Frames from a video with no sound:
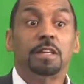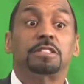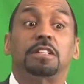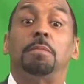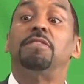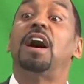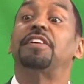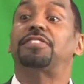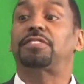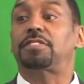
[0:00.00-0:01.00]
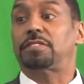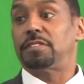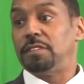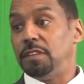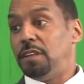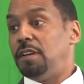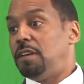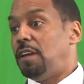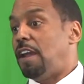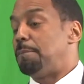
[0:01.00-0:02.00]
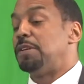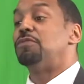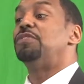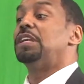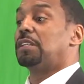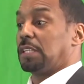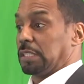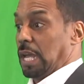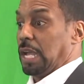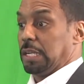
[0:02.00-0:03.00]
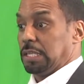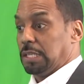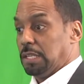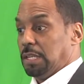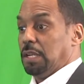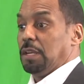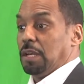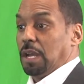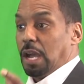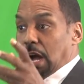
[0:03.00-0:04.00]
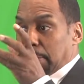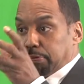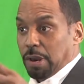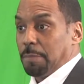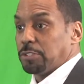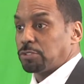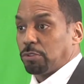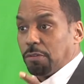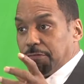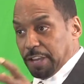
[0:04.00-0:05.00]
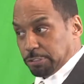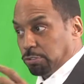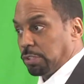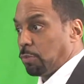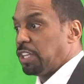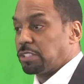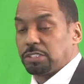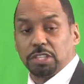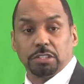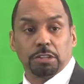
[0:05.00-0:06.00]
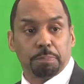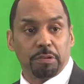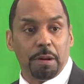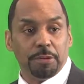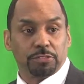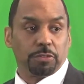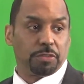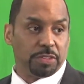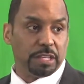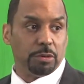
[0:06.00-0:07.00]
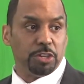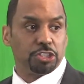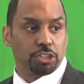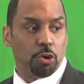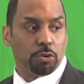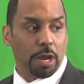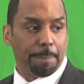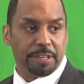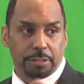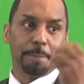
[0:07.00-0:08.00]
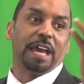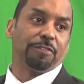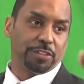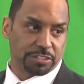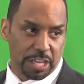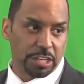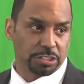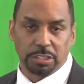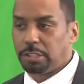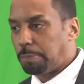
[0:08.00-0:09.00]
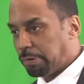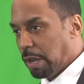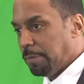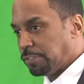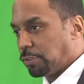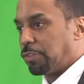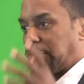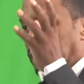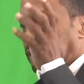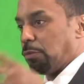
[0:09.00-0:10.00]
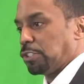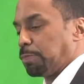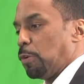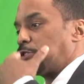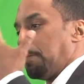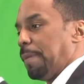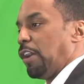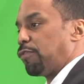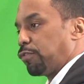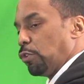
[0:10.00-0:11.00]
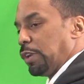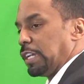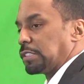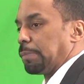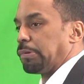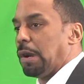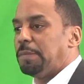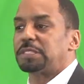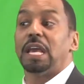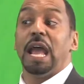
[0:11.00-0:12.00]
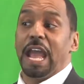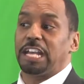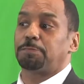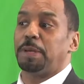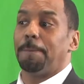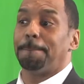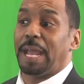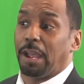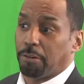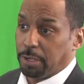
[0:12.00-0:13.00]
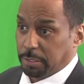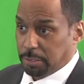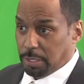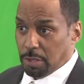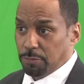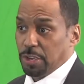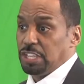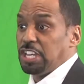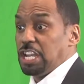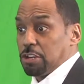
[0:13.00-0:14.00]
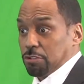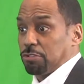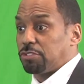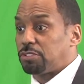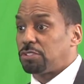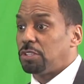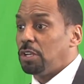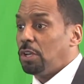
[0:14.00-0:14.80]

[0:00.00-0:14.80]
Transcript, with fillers: Some of us have been feeling like uh, promise or the vessel that we considered the promise or the thing that we showed up as the manifestation of the promise or the thing that was supposed to bear fruit as the promise has been barren for years